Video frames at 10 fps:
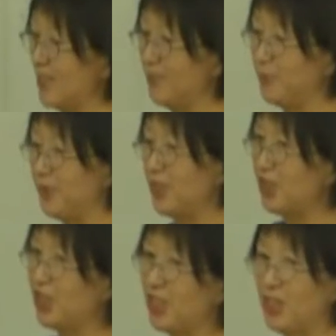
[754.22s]
a
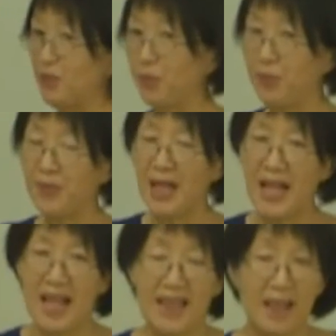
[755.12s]
British hero.
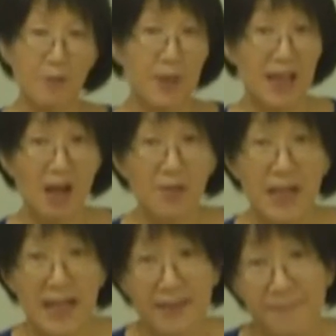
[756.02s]
That without
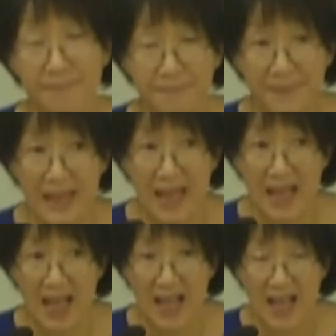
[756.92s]
him,
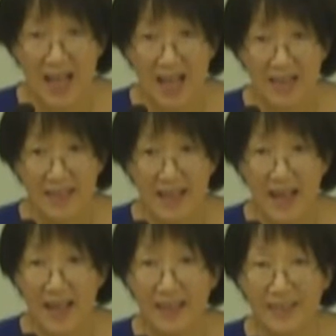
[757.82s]

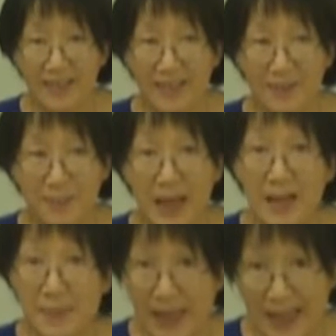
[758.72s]
that
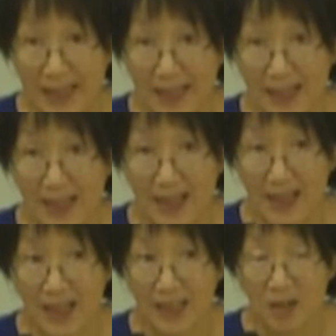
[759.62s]
maybe
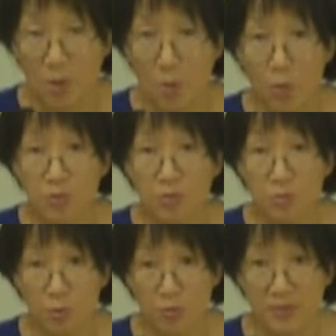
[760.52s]
the Old
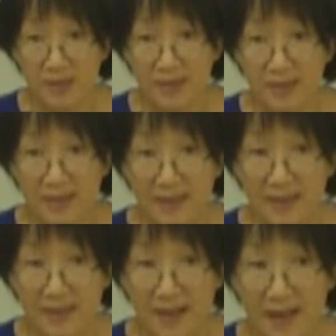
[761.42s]
Norse
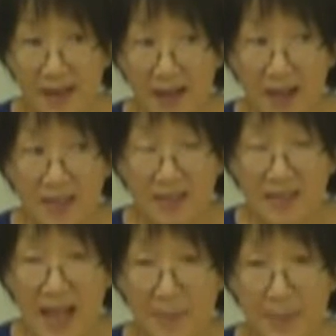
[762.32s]

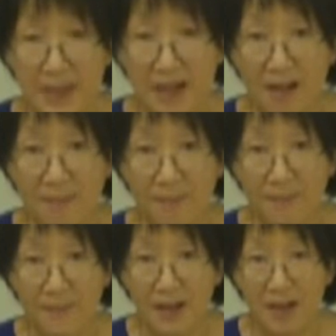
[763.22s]
could have
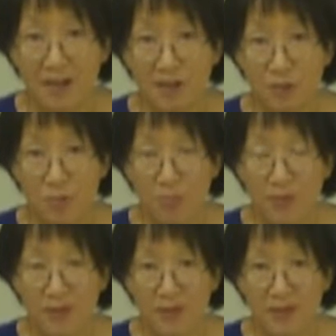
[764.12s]
become a
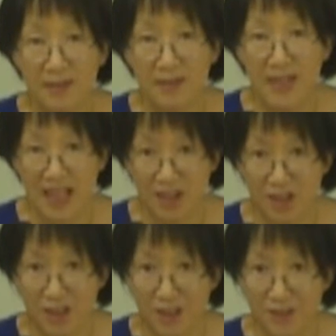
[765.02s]
global
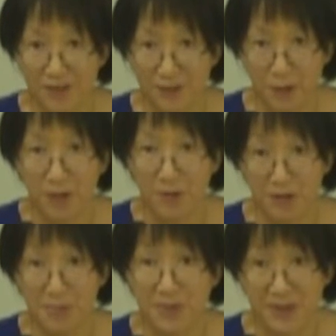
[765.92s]
language for the
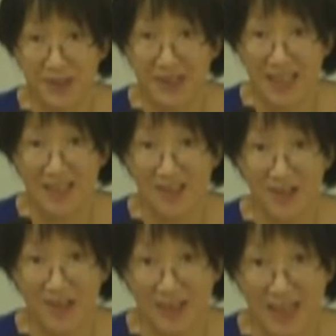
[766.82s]
global society
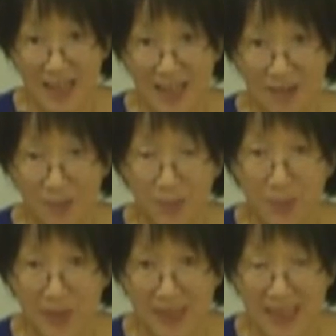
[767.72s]
today. Who
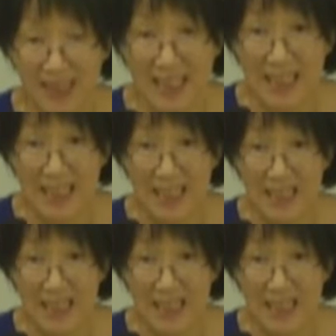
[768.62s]
was he?